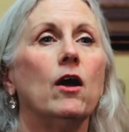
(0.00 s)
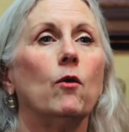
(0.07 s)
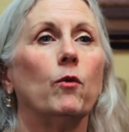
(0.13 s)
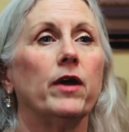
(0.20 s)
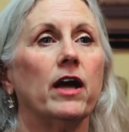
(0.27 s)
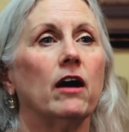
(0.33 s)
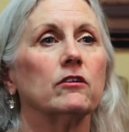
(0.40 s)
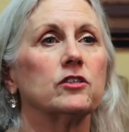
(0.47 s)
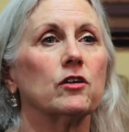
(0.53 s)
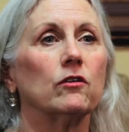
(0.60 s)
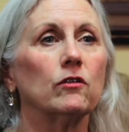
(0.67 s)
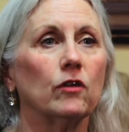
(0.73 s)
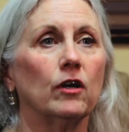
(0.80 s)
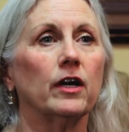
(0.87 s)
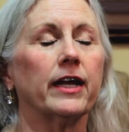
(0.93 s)
We also
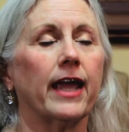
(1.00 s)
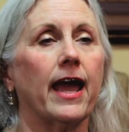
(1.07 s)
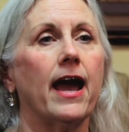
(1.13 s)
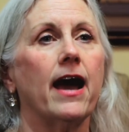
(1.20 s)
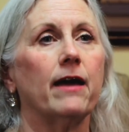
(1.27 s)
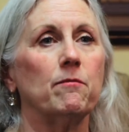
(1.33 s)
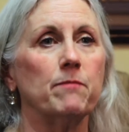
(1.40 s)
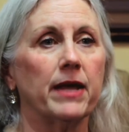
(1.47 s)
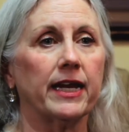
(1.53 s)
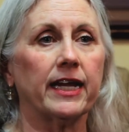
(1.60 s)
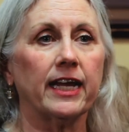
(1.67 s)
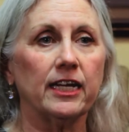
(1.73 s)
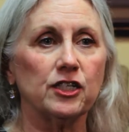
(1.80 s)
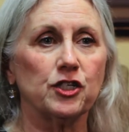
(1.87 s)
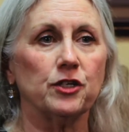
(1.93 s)
look at
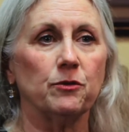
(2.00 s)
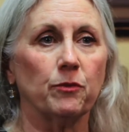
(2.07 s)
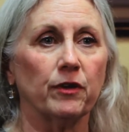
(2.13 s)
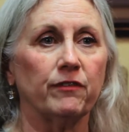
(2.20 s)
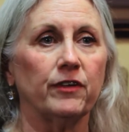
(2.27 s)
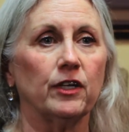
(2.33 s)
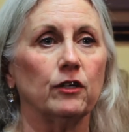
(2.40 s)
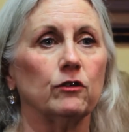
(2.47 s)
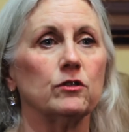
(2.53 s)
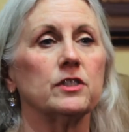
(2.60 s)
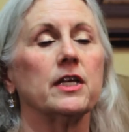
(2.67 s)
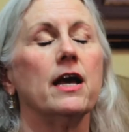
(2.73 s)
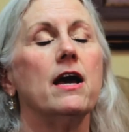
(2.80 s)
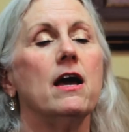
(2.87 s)
medication reviews.